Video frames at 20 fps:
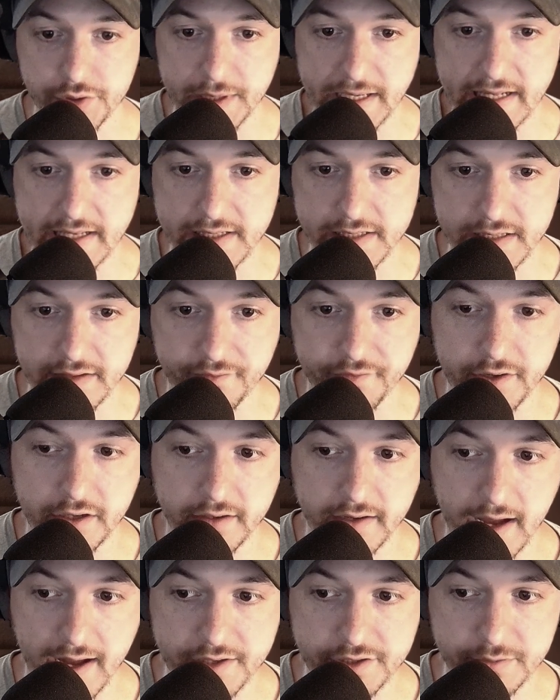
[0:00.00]
treated as if
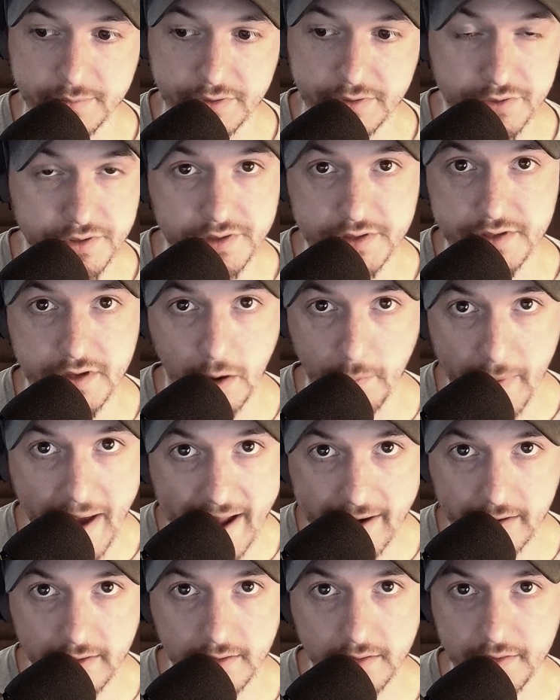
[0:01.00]
their contributions don't
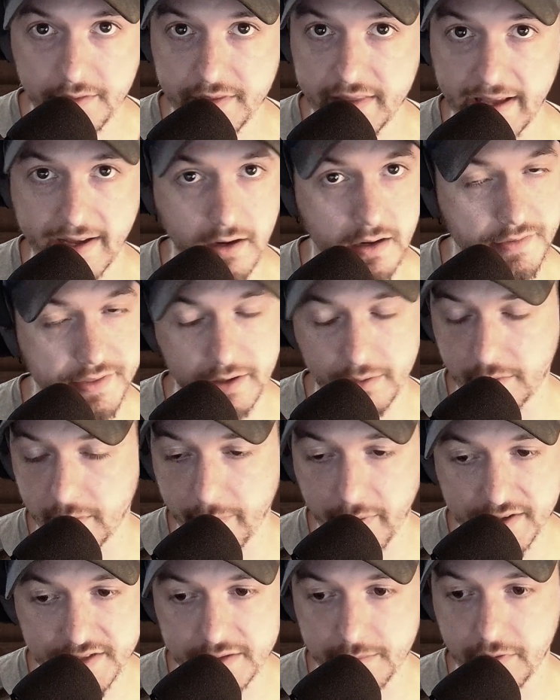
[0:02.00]
matter. They, they're
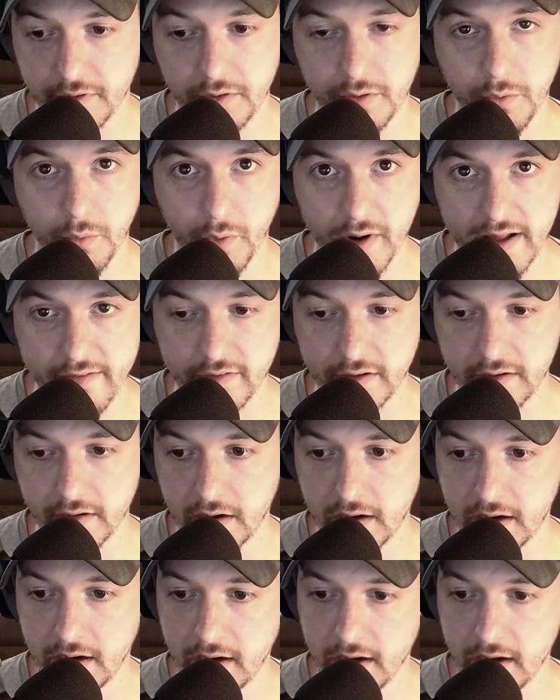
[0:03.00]
replaceable, whatever.